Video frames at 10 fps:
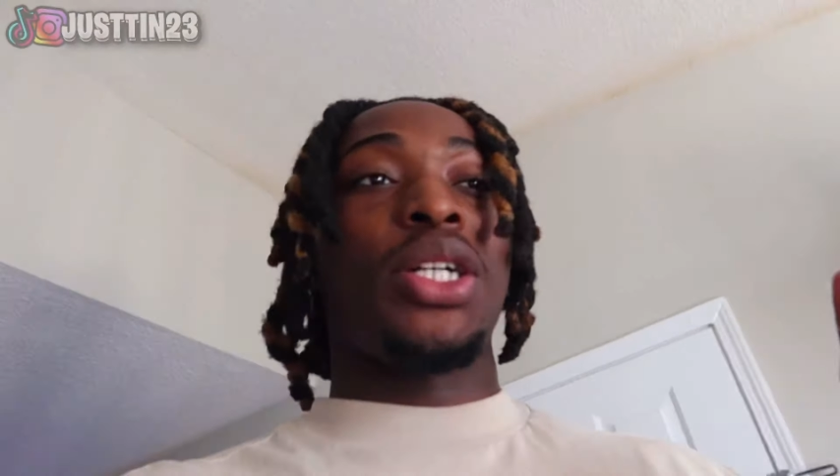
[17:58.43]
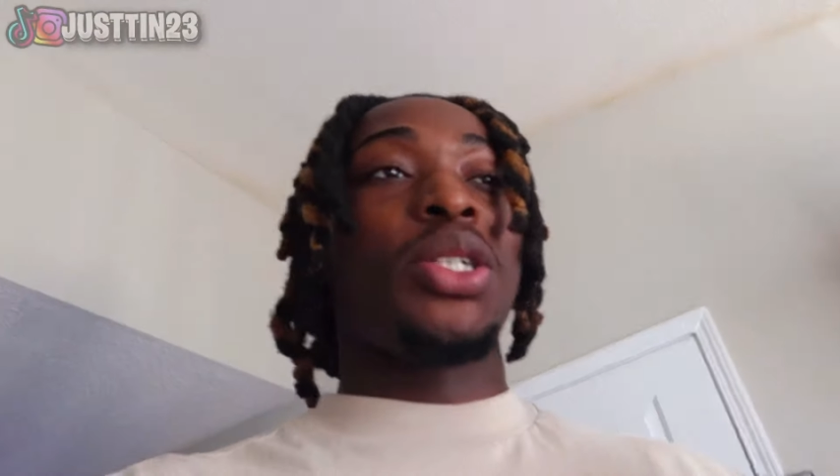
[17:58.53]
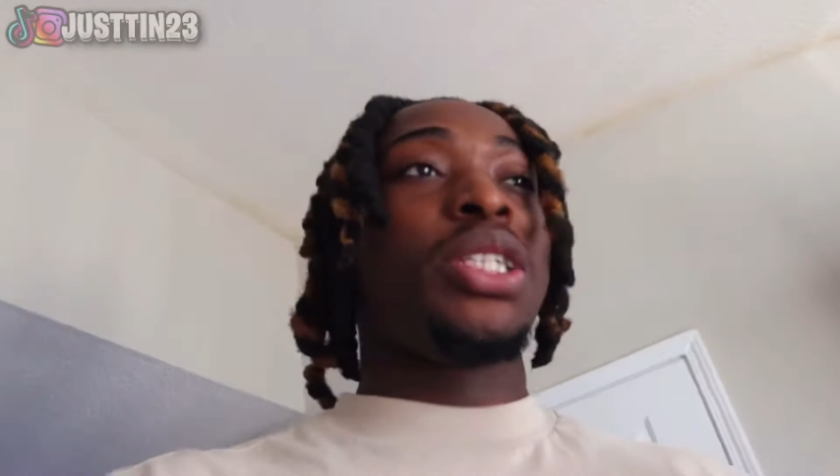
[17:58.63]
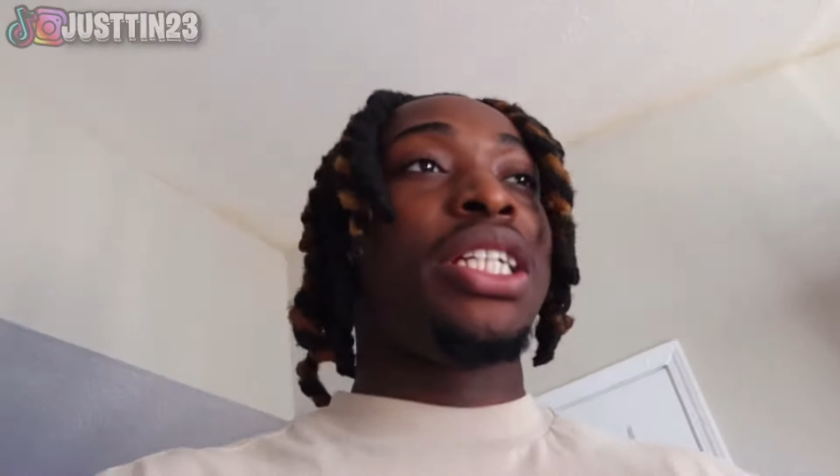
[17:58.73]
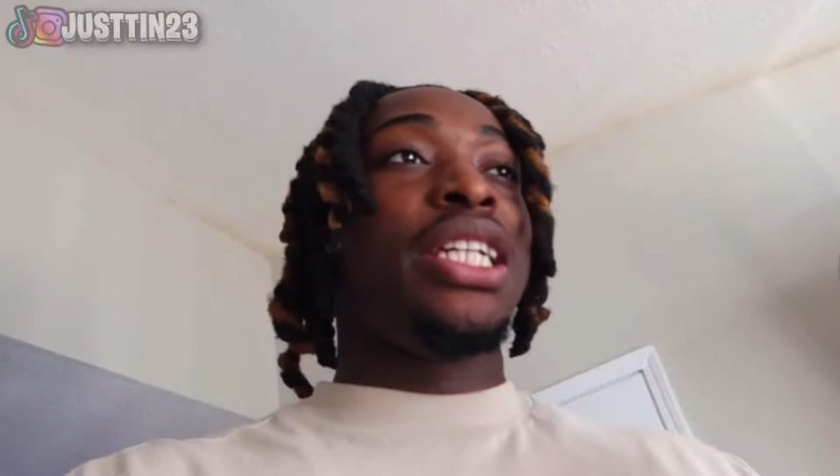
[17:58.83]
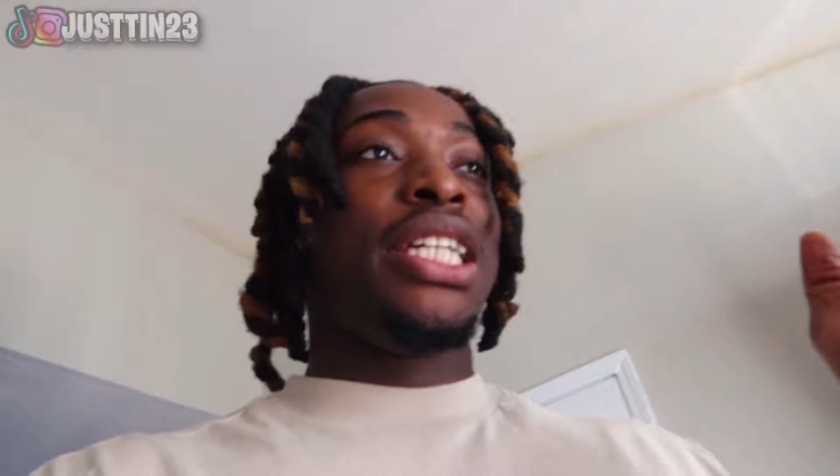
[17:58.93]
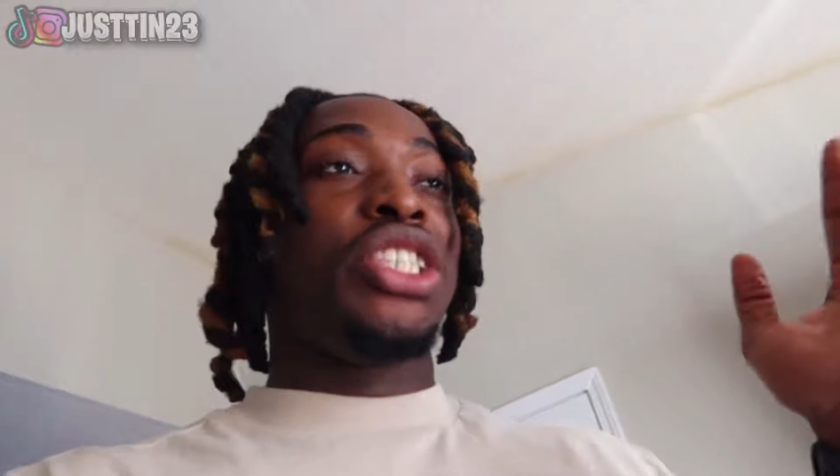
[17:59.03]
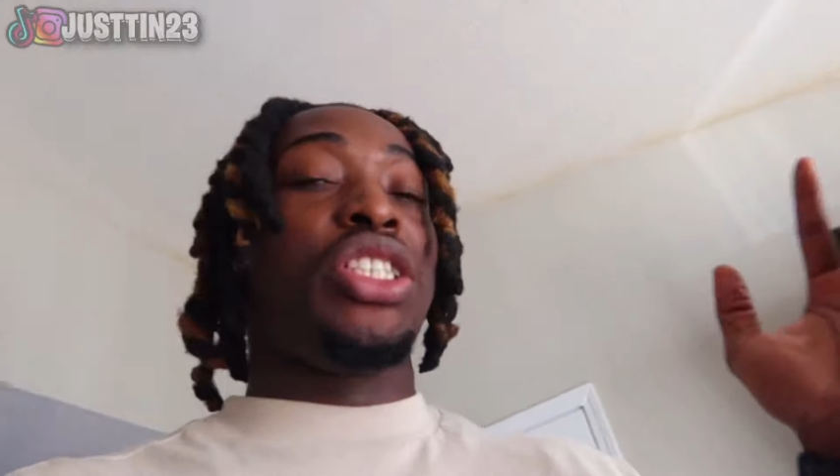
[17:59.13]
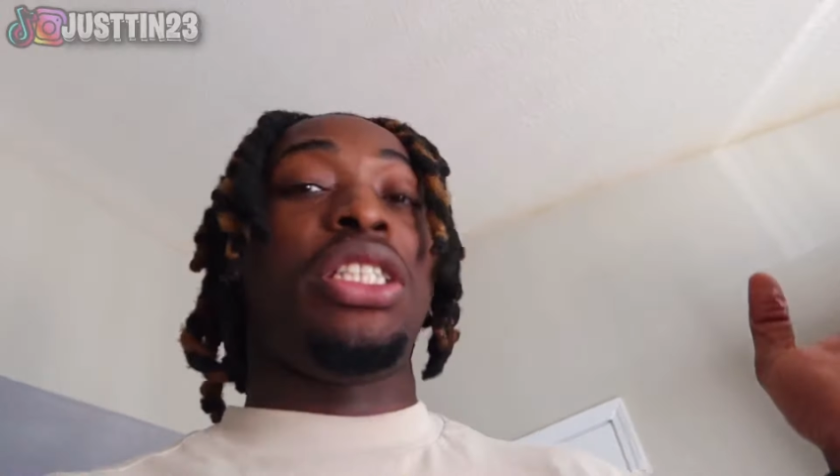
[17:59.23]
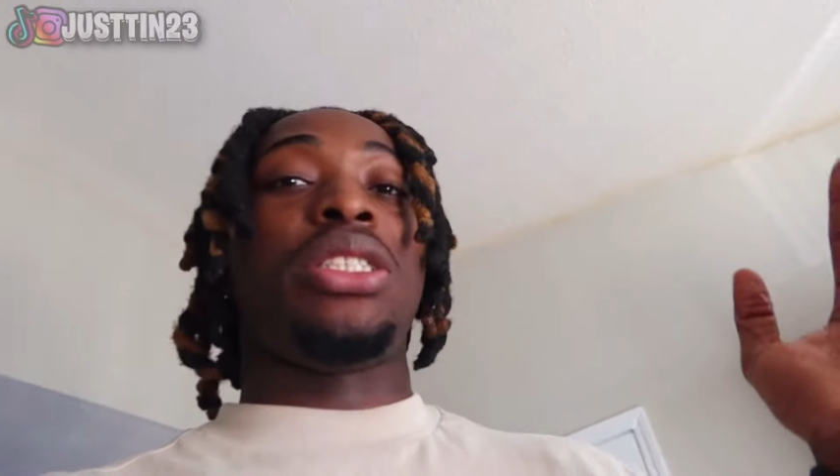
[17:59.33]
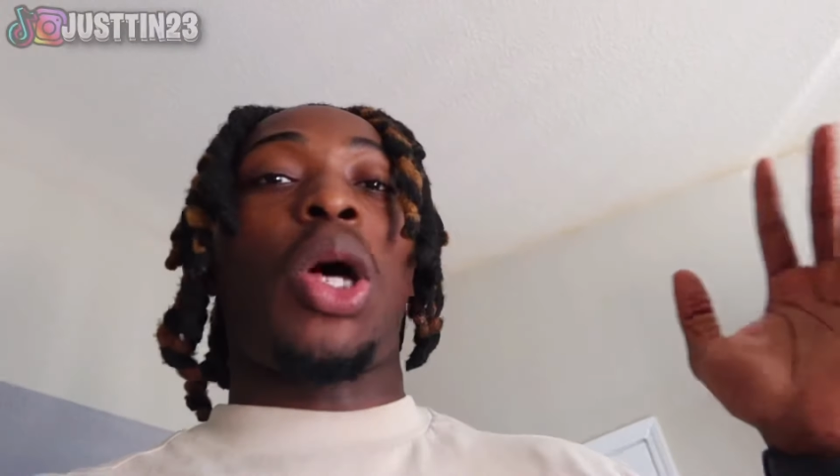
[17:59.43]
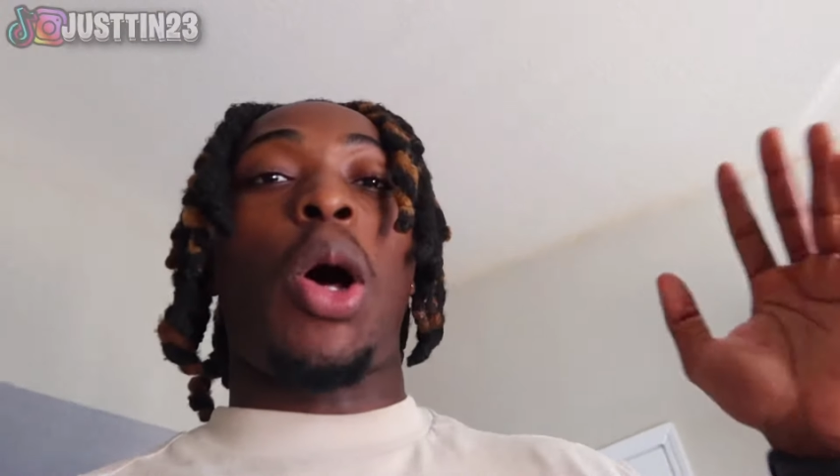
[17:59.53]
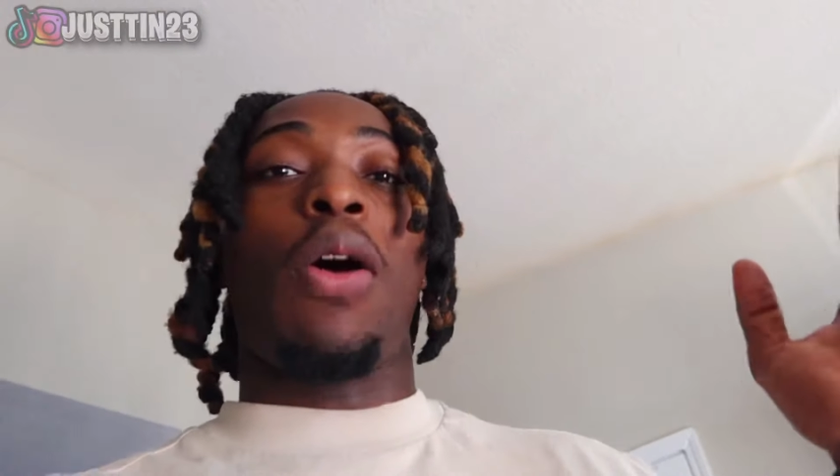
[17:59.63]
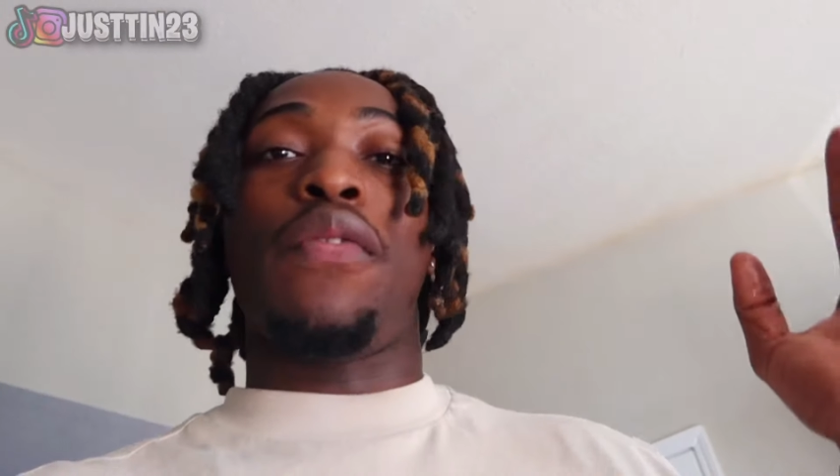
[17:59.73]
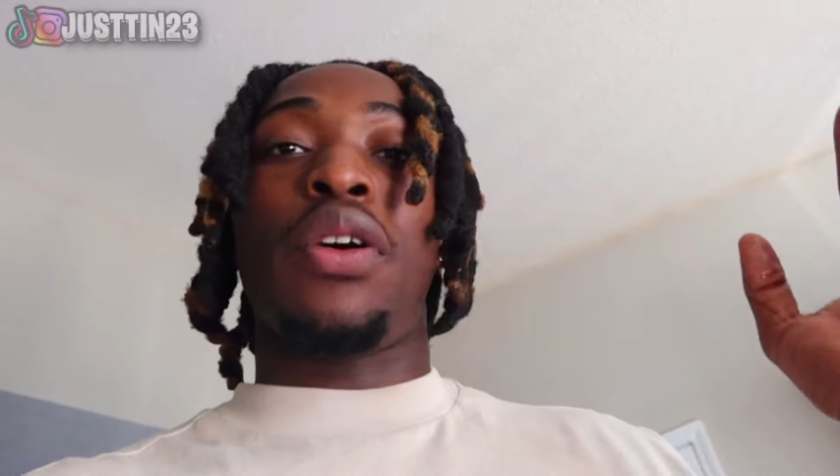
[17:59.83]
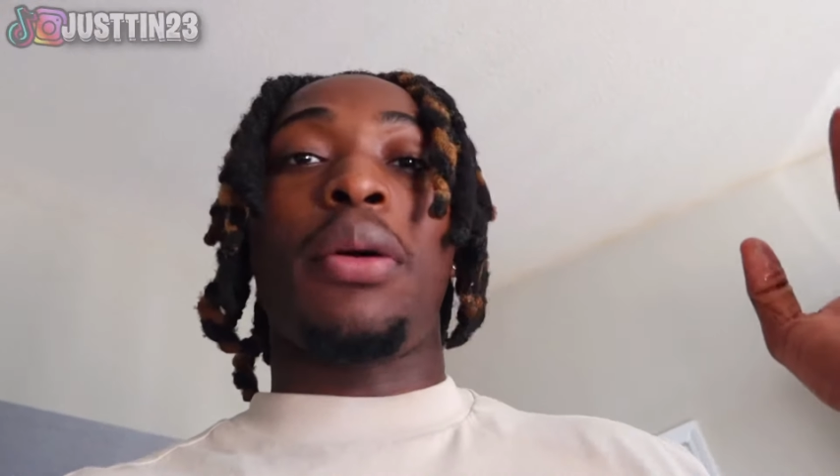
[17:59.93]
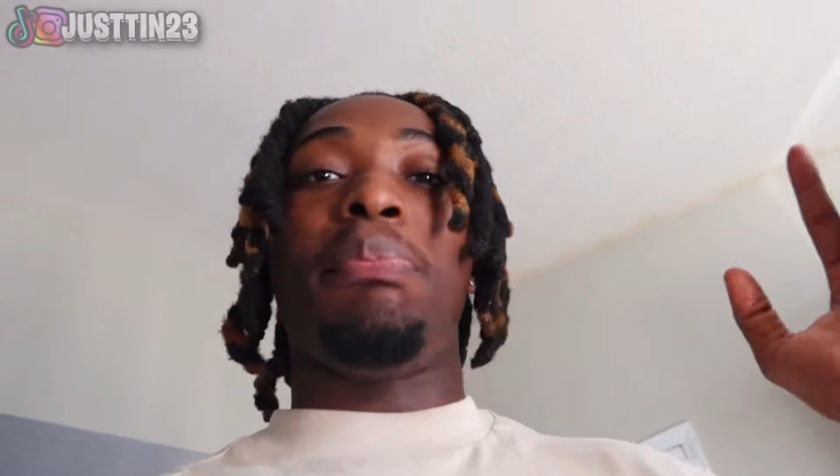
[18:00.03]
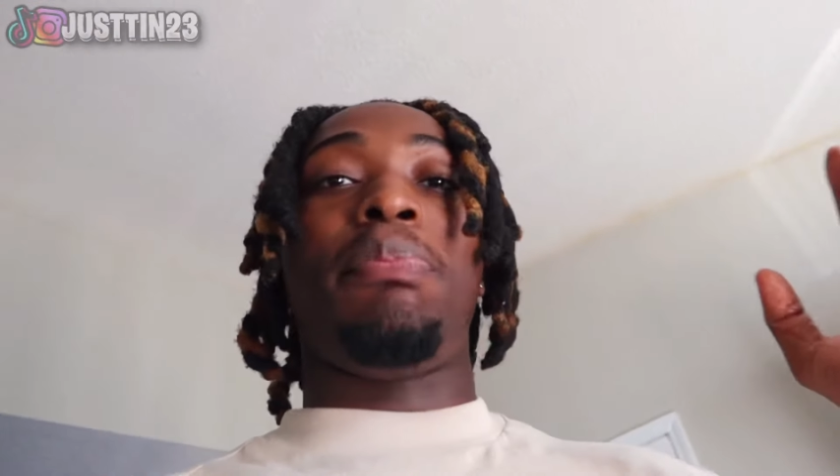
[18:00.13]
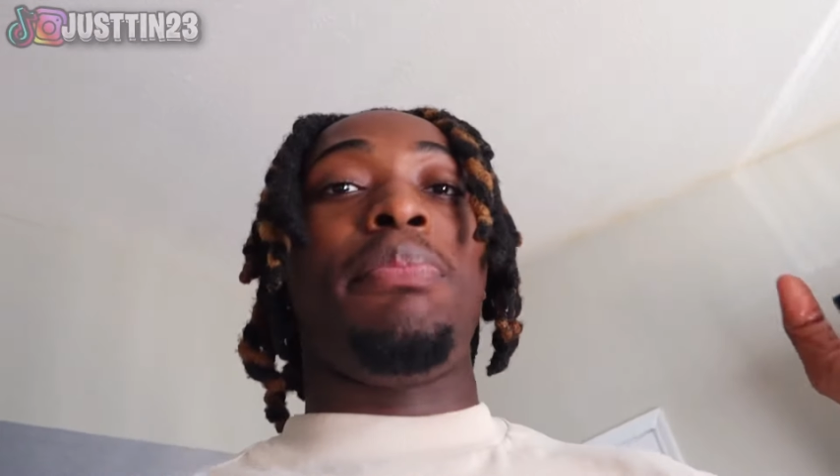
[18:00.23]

Oh! She is off a,